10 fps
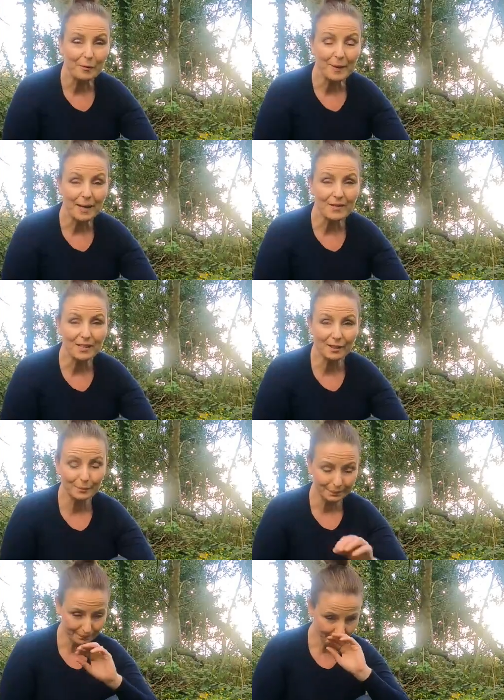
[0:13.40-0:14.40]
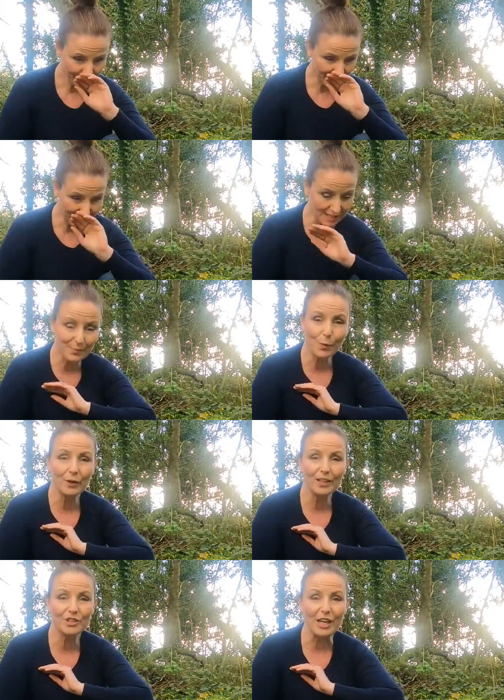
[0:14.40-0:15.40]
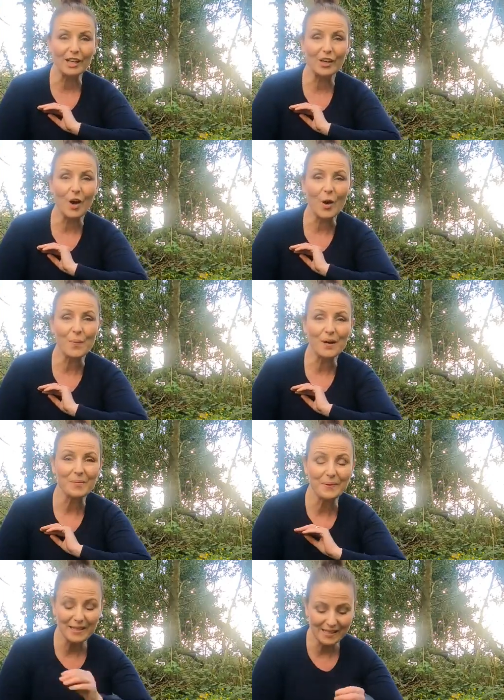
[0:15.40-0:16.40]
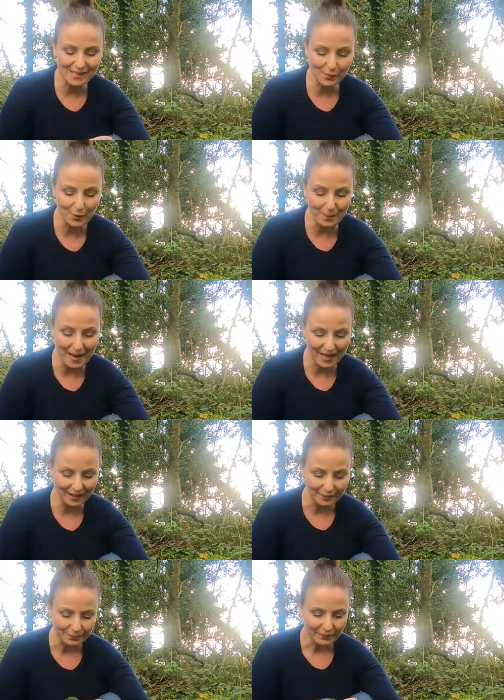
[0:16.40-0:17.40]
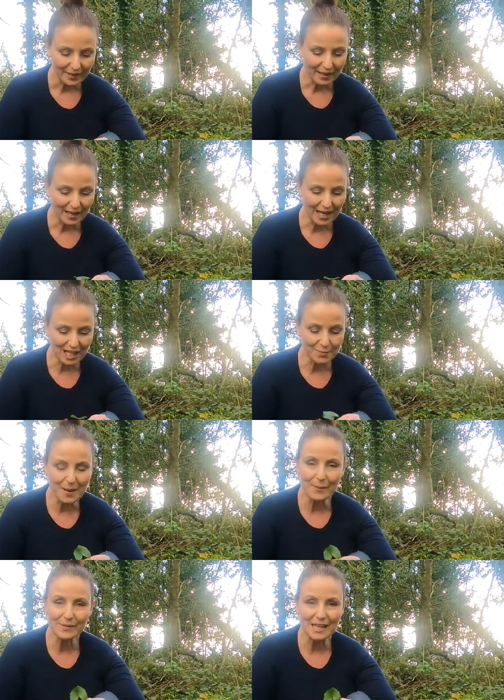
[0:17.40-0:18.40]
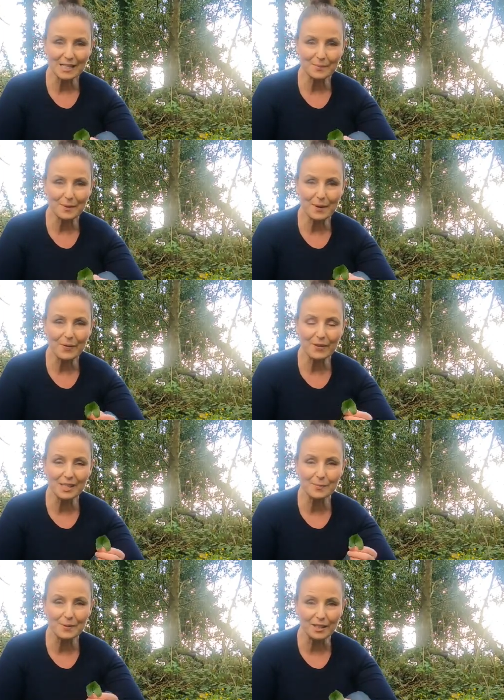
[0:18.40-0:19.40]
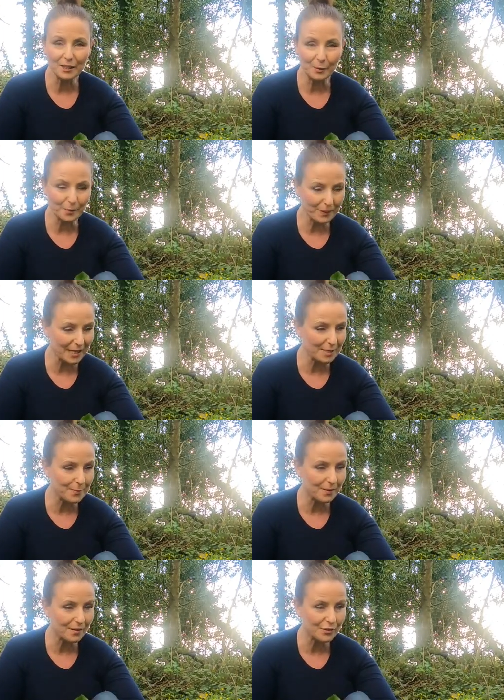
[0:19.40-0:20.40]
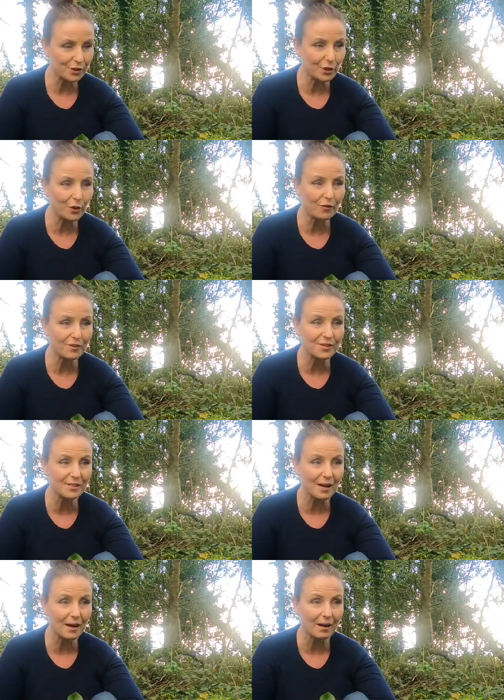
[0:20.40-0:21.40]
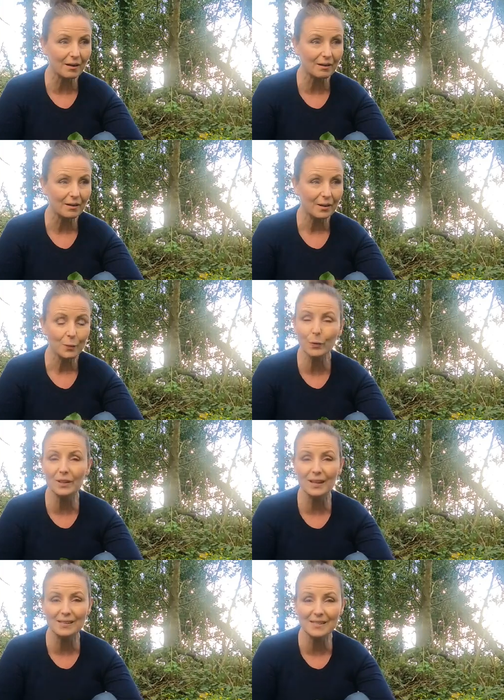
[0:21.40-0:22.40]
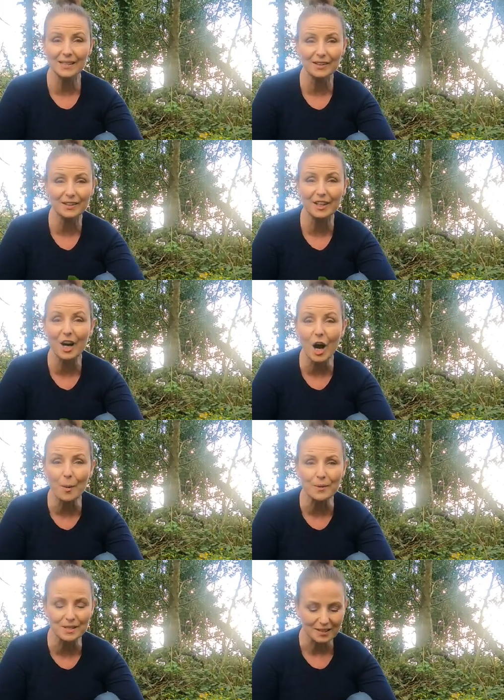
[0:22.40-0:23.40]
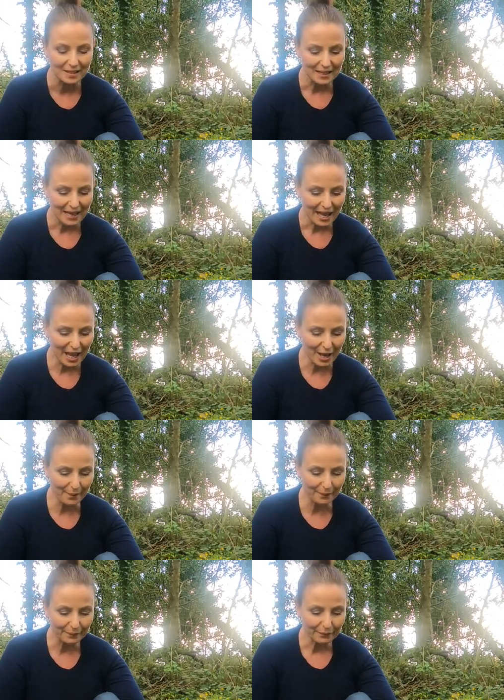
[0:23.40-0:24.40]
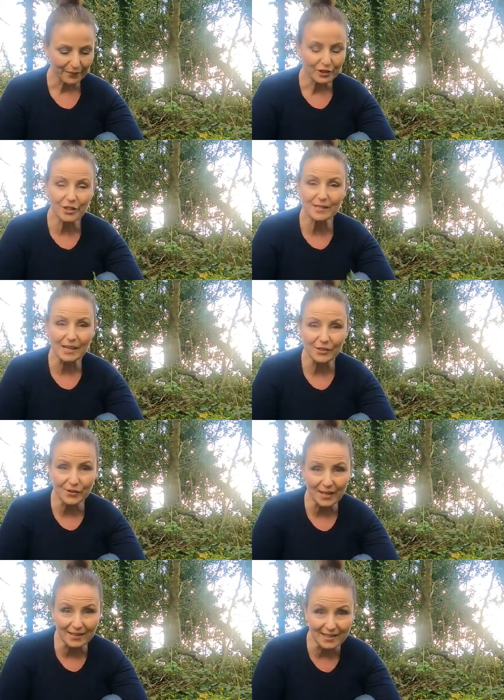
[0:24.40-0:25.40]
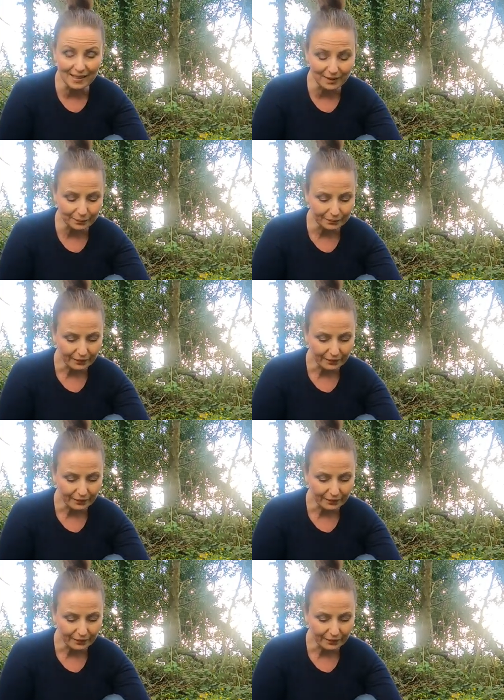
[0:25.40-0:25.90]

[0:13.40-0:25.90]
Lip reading: after being out here this morning checking on my bees with Ben, and Ben was asking me about this particular plant because she covers our woodlands here like a carpet. She's Celandine.